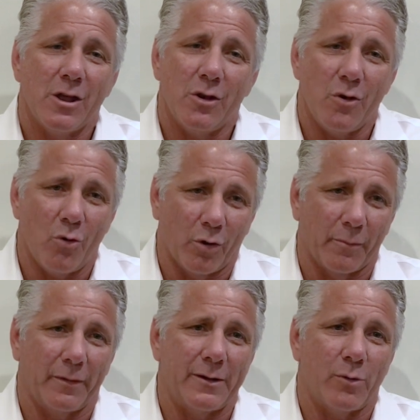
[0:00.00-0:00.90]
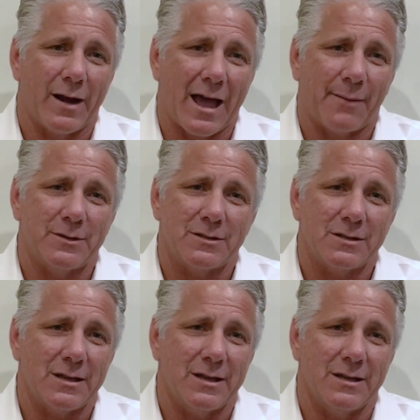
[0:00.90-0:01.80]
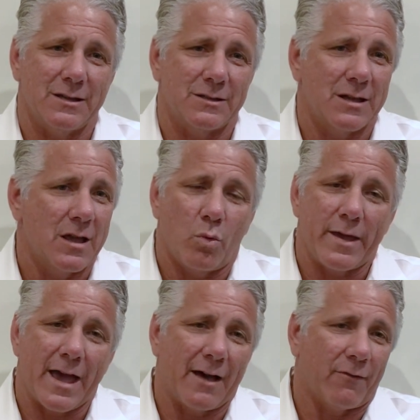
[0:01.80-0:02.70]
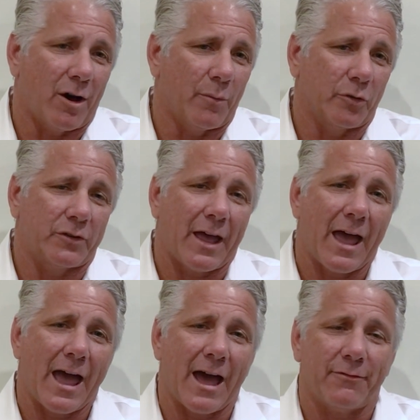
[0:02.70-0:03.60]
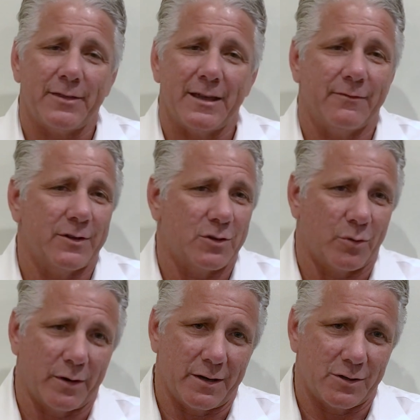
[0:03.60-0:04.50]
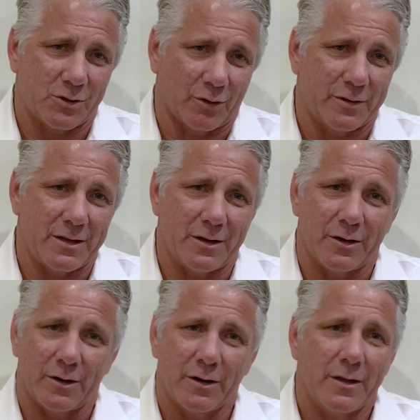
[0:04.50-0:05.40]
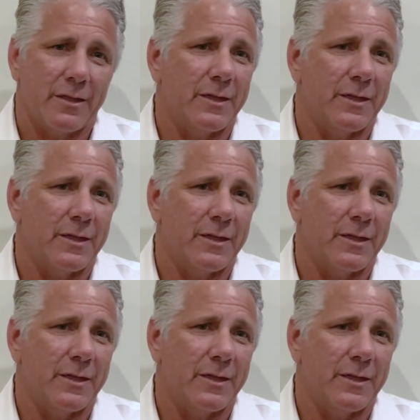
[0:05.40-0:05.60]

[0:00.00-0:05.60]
Normally what happens is we have almost half the inventory to start the year